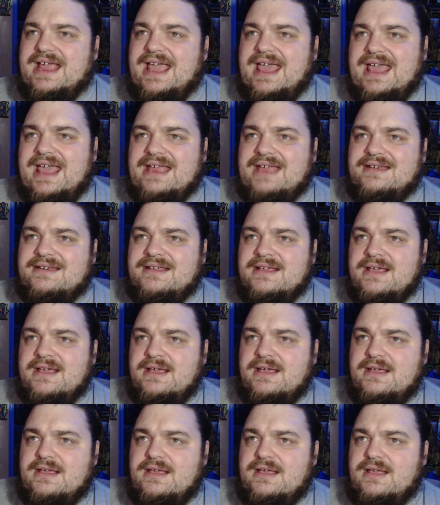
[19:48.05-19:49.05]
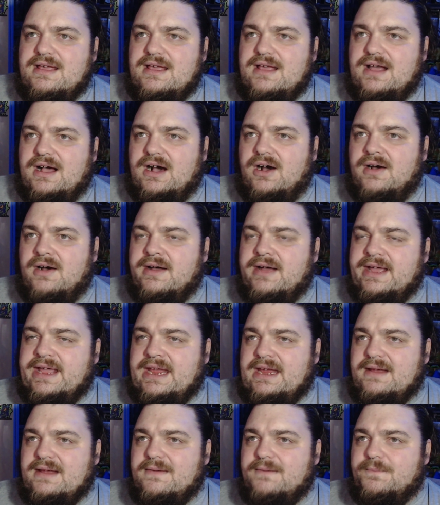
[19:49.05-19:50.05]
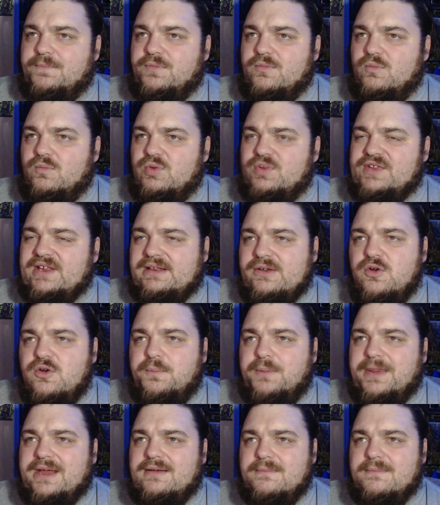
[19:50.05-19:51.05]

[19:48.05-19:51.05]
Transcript: and I was a little bit